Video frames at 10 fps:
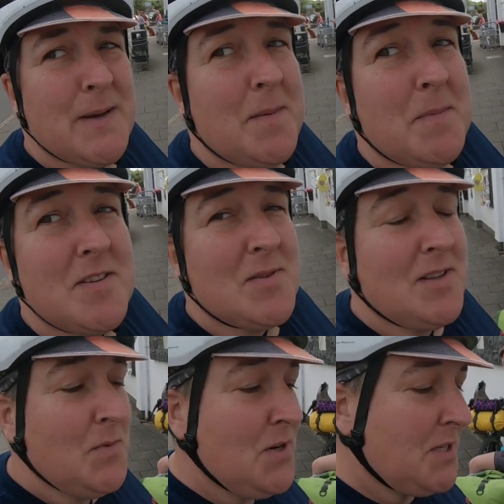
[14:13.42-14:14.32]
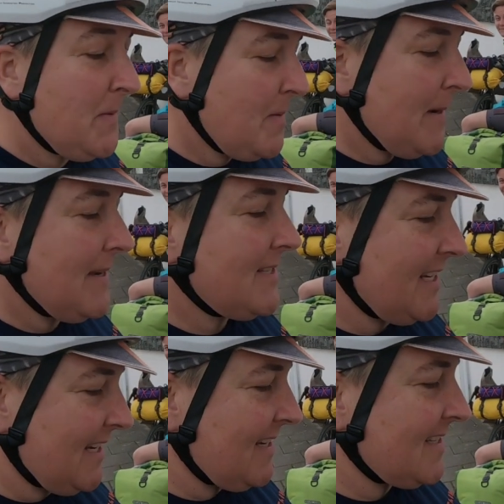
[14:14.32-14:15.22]
people as well. The worst bit
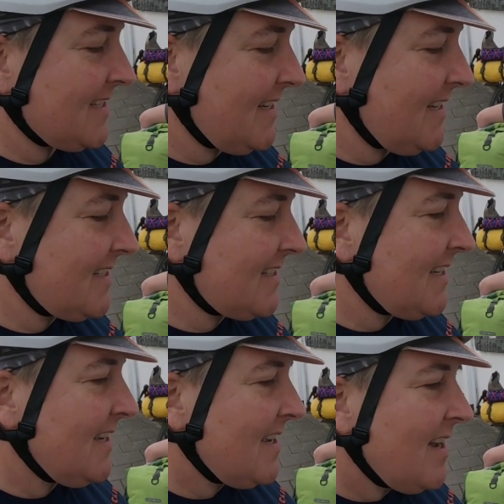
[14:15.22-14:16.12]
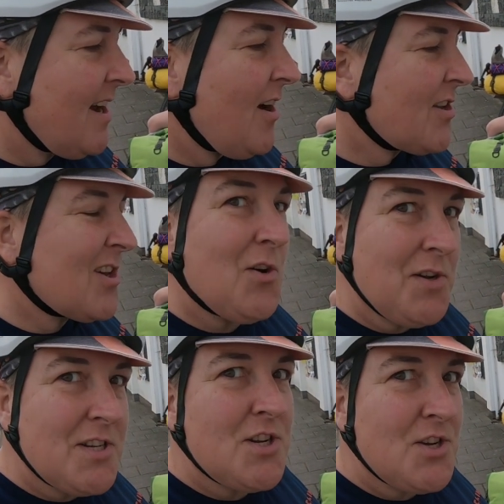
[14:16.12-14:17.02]
about it is, is I
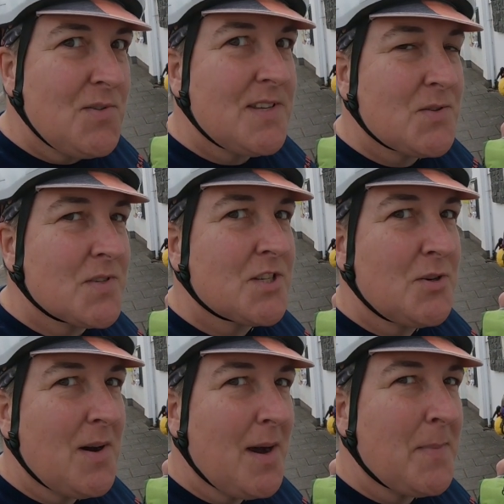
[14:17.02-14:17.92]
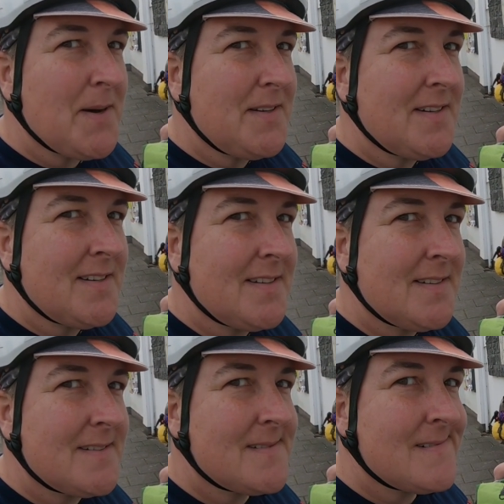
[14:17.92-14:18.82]
kind of knew this was going to happen.
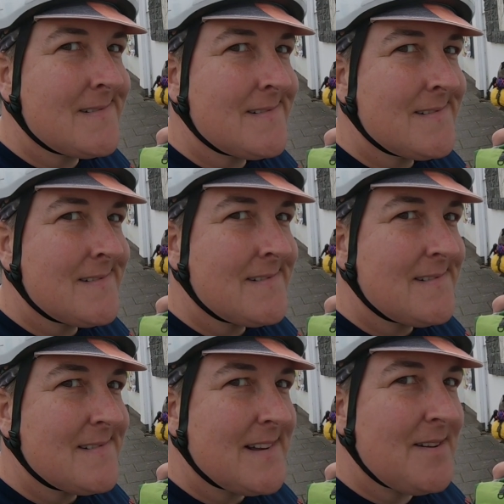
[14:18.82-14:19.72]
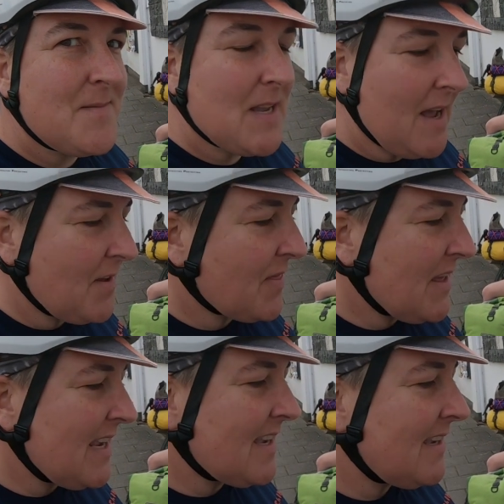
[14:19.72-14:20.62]
It, and I
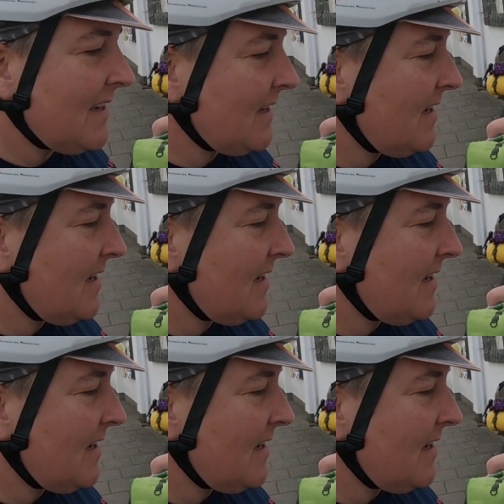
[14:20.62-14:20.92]
think, do